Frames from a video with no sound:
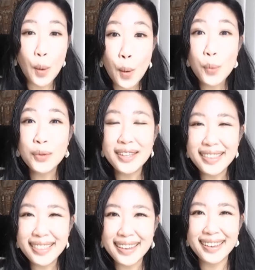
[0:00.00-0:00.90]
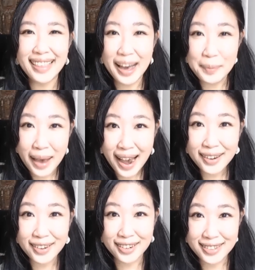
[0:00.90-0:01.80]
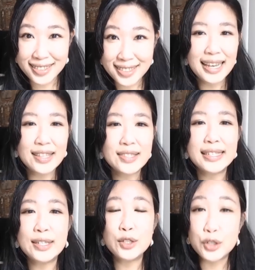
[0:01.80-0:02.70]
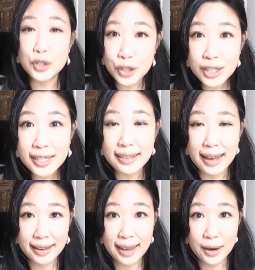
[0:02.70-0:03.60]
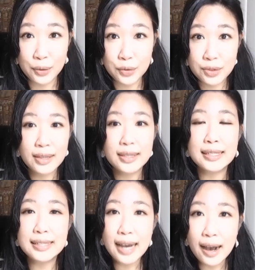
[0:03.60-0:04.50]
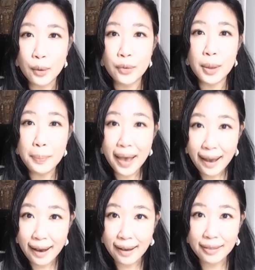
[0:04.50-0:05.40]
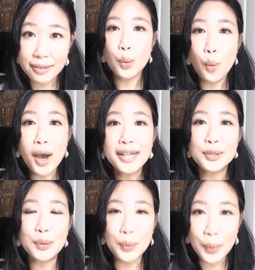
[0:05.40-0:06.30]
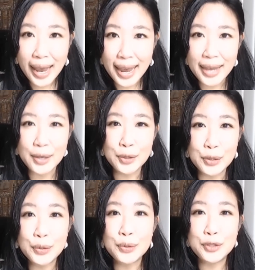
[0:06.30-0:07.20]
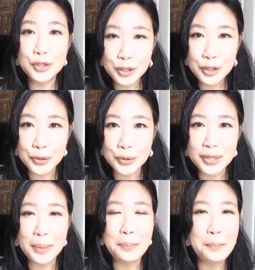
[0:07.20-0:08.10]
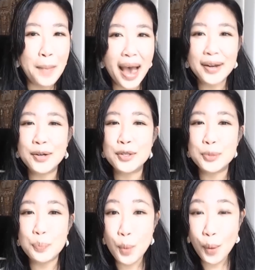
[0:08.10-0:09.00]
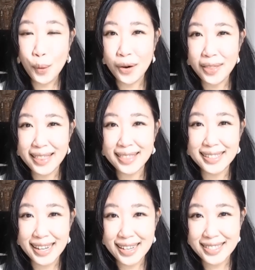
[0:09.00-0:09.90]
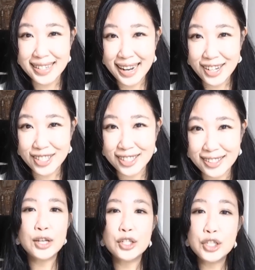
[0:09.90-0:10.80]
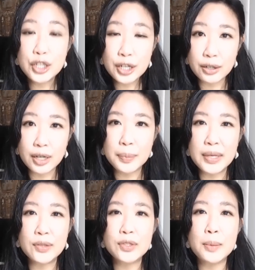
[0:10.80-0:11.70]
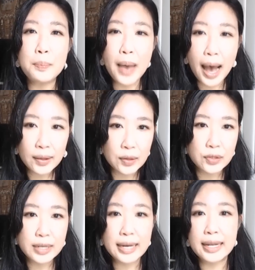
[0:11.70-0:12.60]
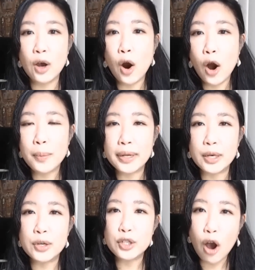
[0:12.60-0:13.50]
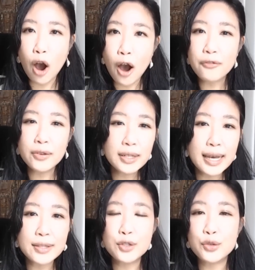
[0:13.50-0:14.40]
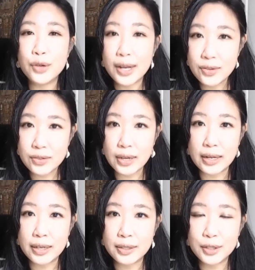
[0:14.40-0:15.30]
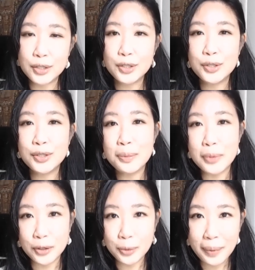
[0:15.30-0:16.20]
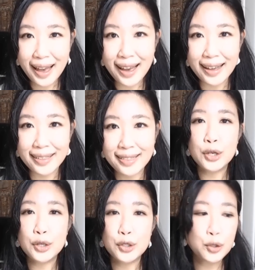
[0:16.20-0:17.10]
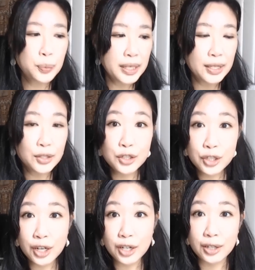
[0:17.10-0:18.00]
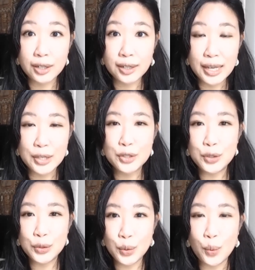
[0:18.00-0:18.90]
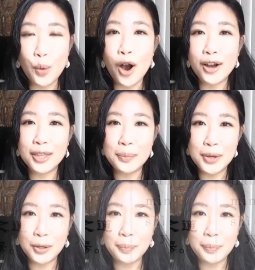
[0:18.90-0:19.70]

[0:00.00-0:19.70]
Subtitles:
only thing that matters. It's the journey that counts. The Tao, the path, what way you choose matters more than the destination. Zheng means balanced and in harmony, which often gets translated to the middle path. To be zheng is to walk the middle